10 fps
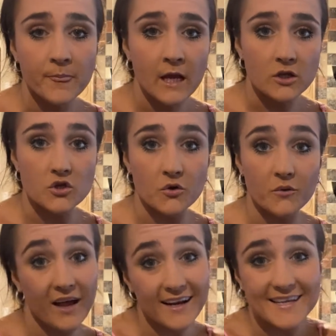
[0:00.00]
So
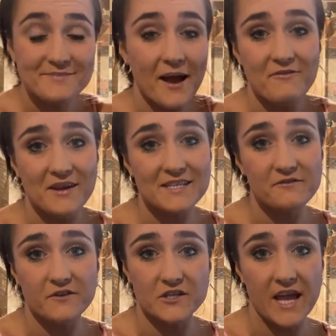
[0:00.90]
that is my reason
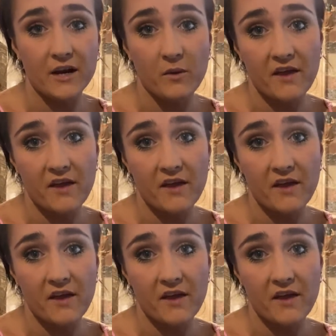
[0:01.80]
for staying away